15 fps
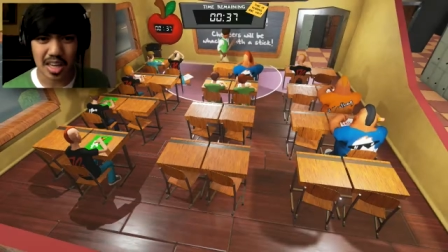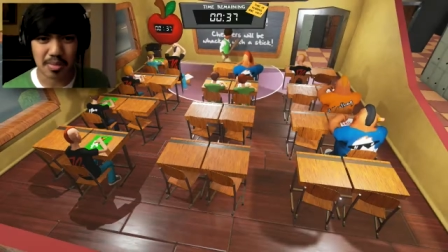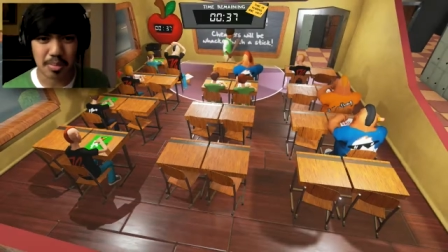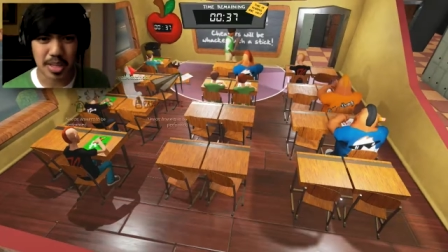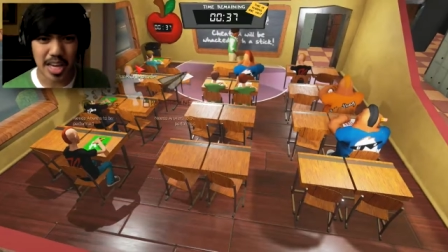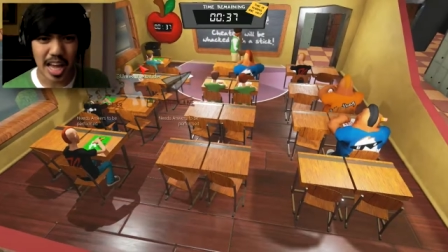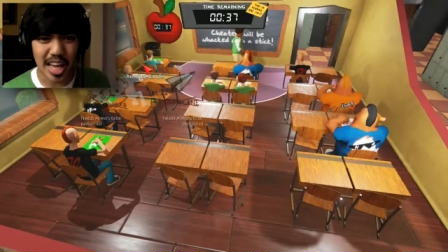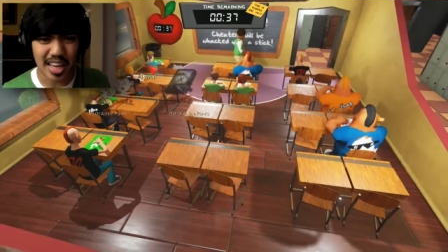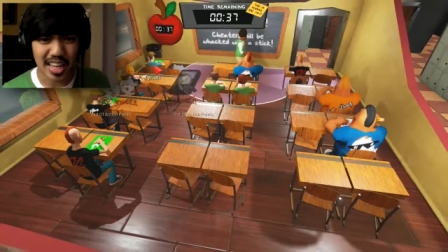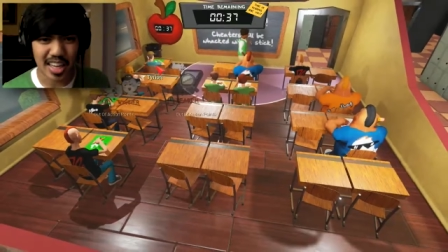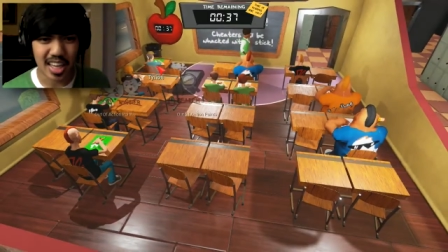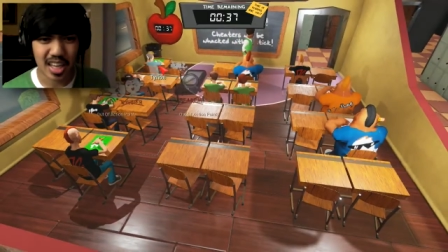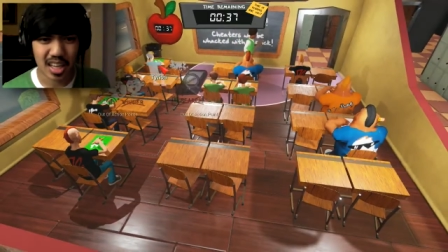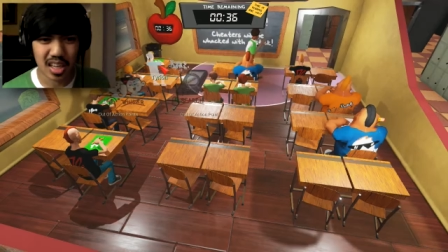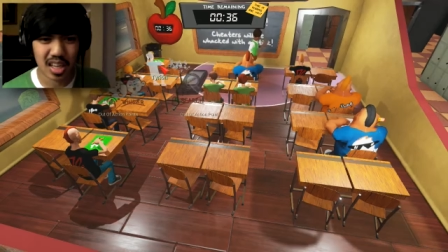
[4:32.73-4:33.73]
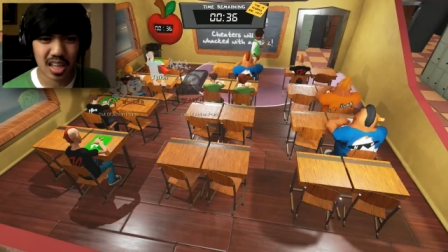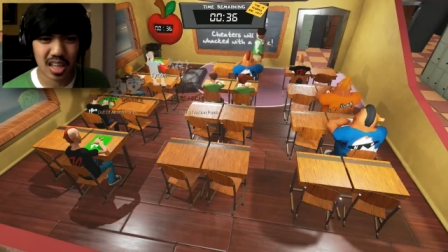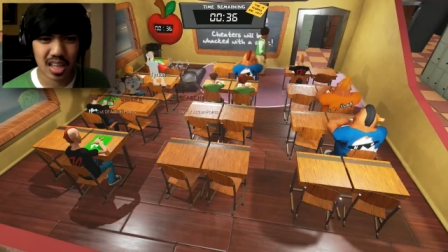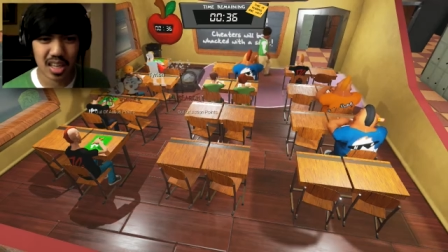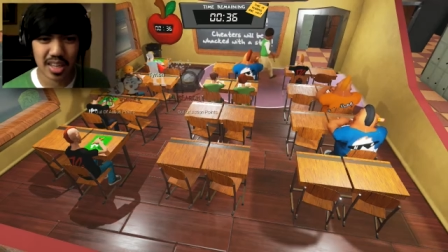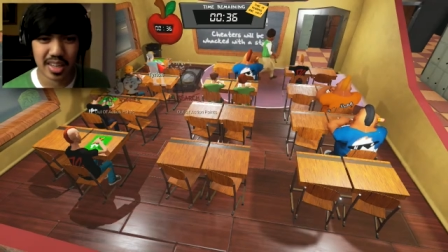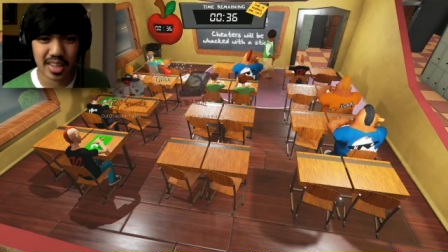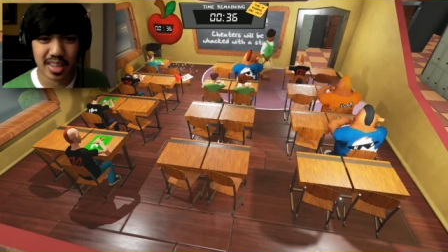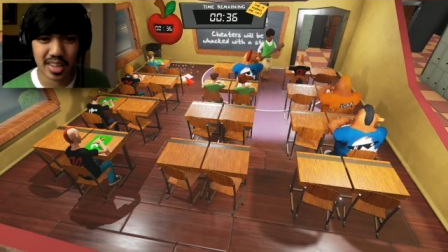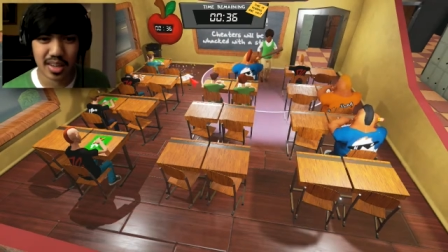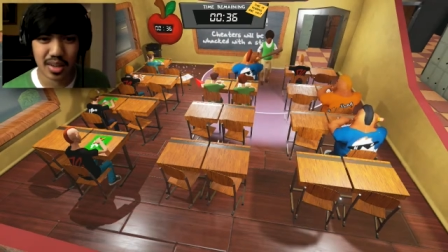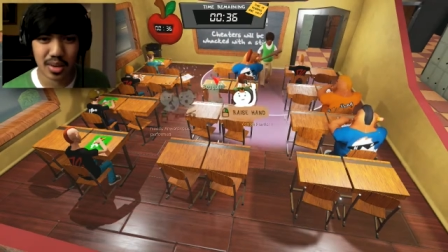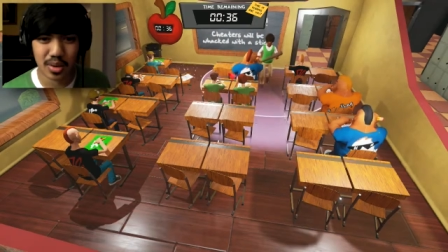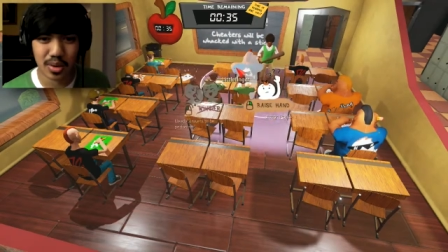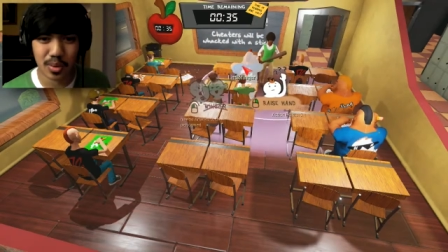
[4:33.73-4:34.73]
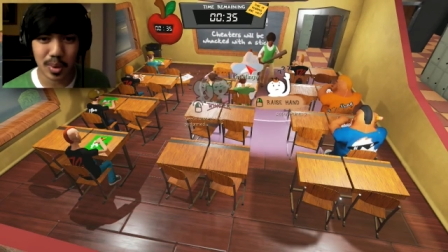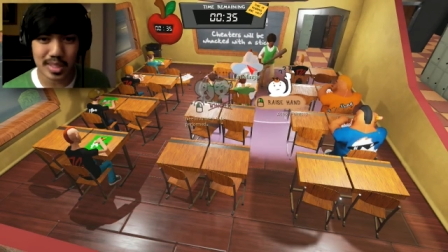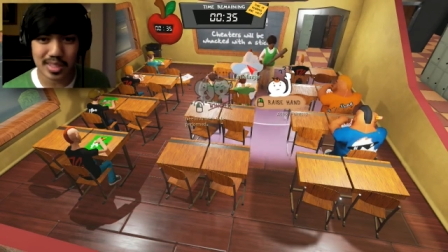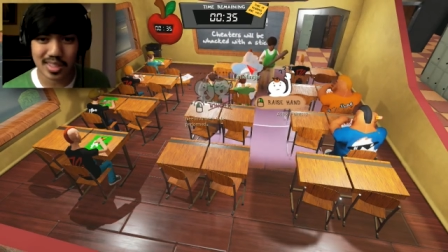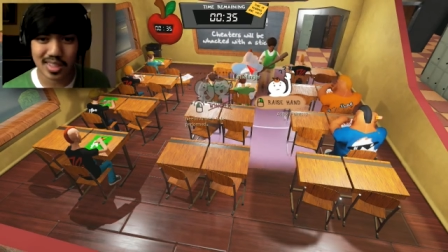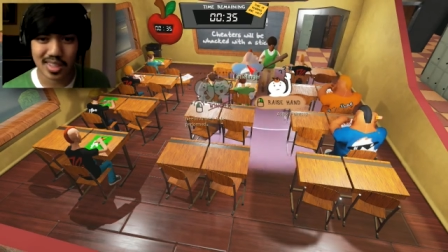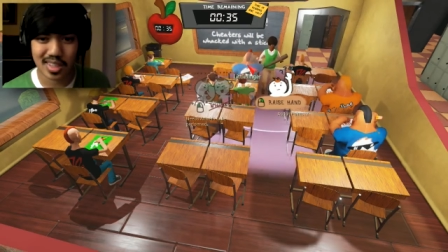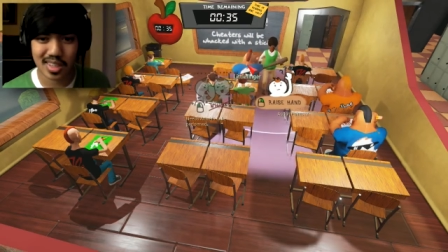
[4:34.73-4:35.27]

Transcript: a banana? What?